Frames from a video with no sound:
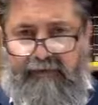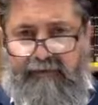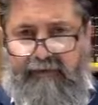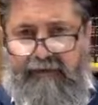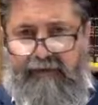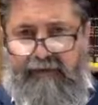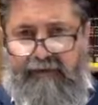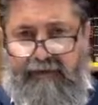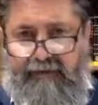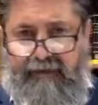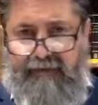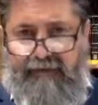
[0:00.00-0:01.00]
ever be
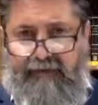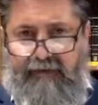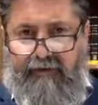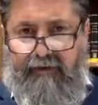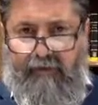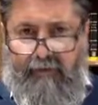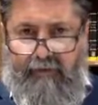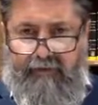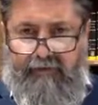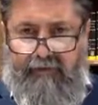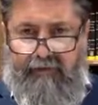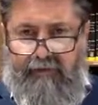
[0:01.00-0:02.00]
tough in your home,
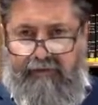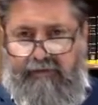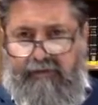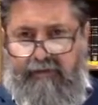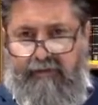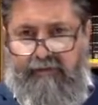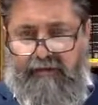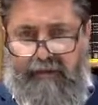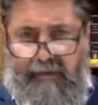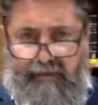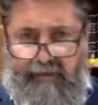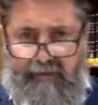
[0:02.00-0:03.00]
because it caused a
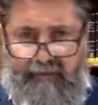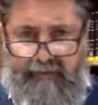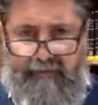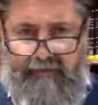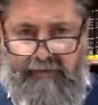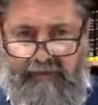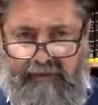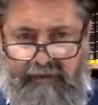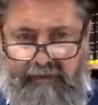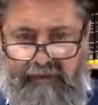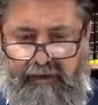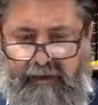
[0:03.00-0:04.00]
lot of problems.
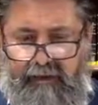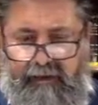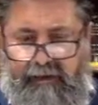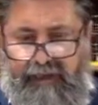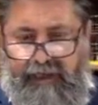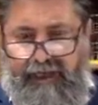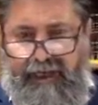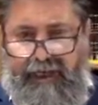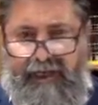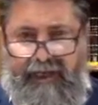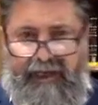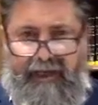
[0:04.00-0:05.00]
And
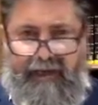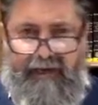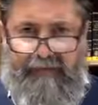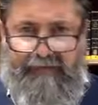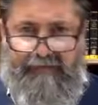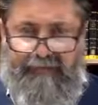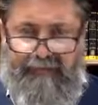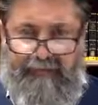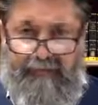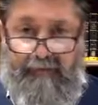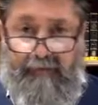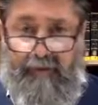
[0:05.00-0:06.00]
Elkanah
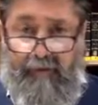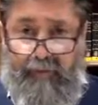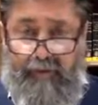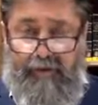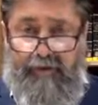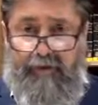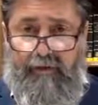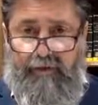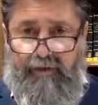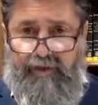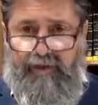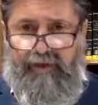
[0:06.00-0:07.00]
was so
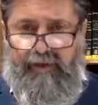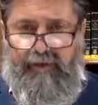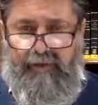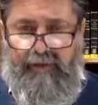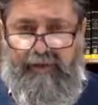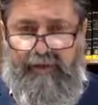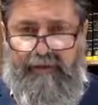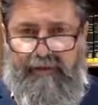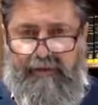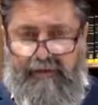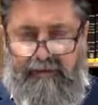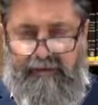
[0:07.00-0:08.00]
strict with
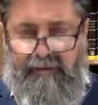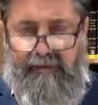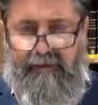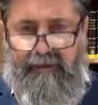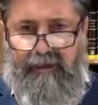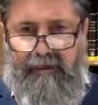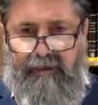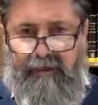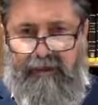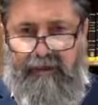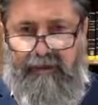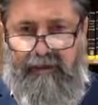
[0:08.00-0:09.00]
his family
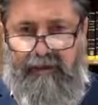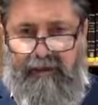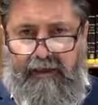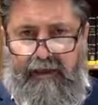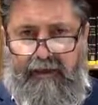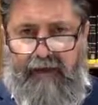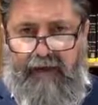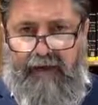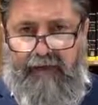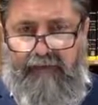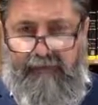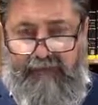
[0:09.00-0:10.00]
that the
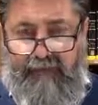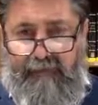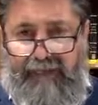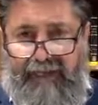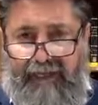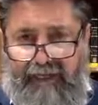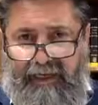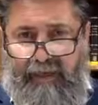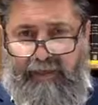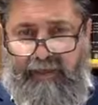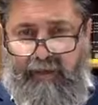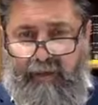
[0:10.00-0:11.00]
wife, the
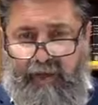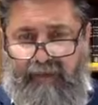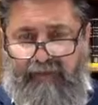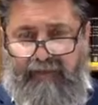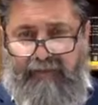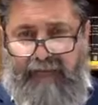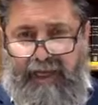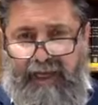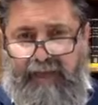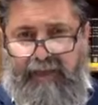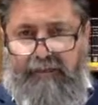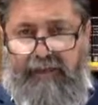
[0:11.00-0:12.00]
Pelegesh, the wife,
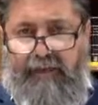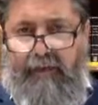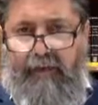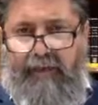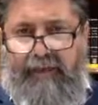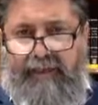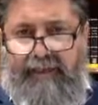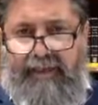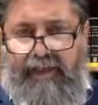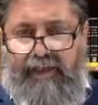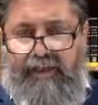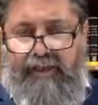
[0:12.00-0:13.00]
Pelegesh, by the way, is
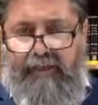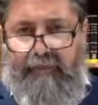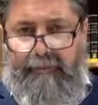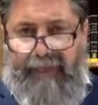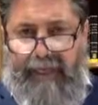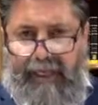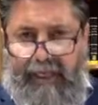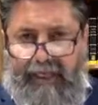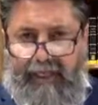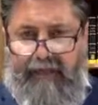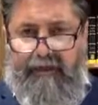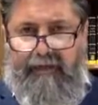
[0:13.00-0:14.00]
Yesh
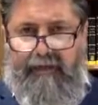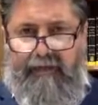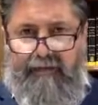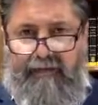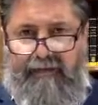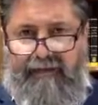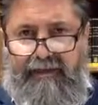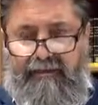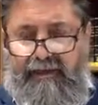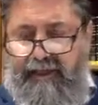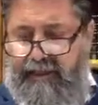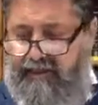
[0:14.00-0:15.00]
Peleg. That means
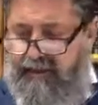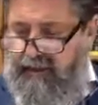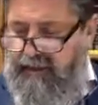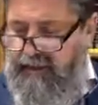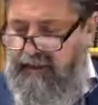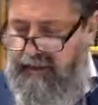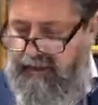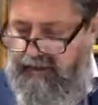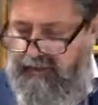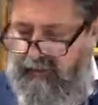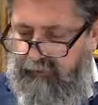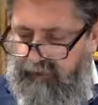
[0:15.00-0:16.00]
there is a
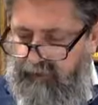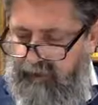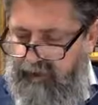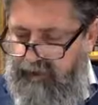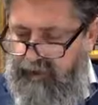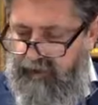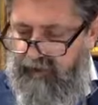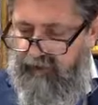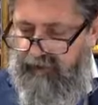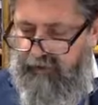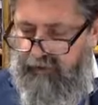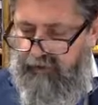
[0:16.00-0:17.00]
separation,
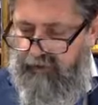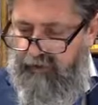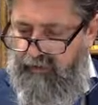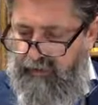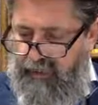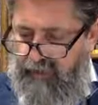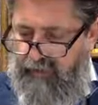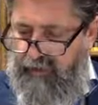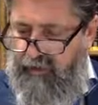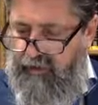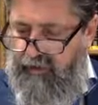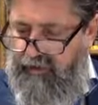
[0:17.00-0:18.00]
but also why?
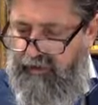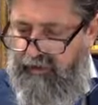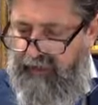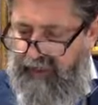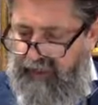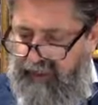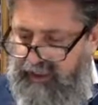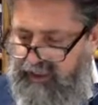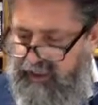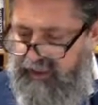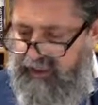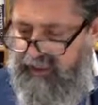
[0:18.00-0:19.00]
Because the Pelegesh
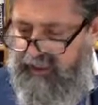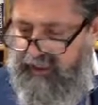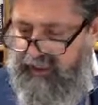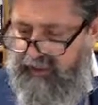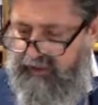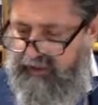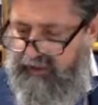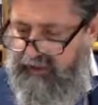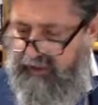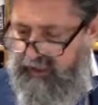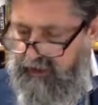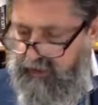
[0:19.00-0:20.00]
does not have a
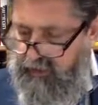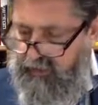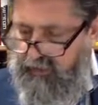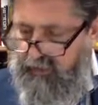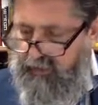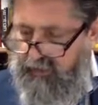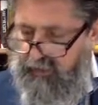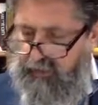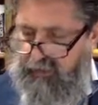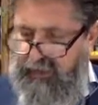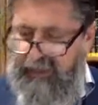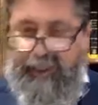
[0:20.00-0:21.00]
what we call
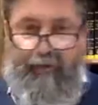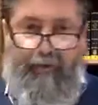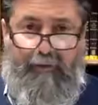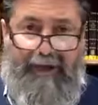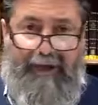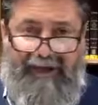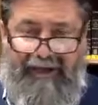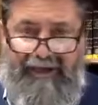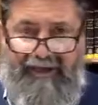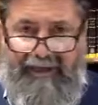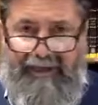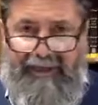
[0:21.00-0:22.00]
Ketubah,
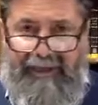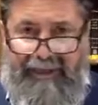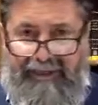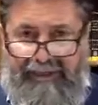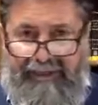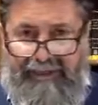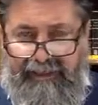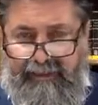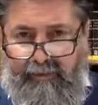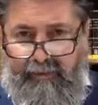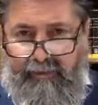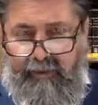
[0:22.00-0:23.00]
is,
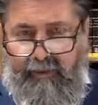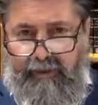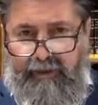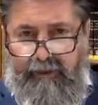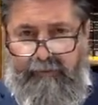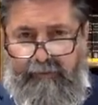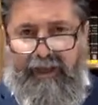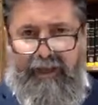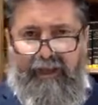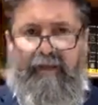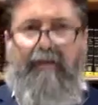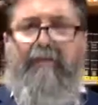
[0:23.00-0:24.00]
is what we call the
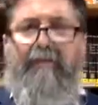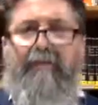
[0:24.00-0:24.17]
Peleg of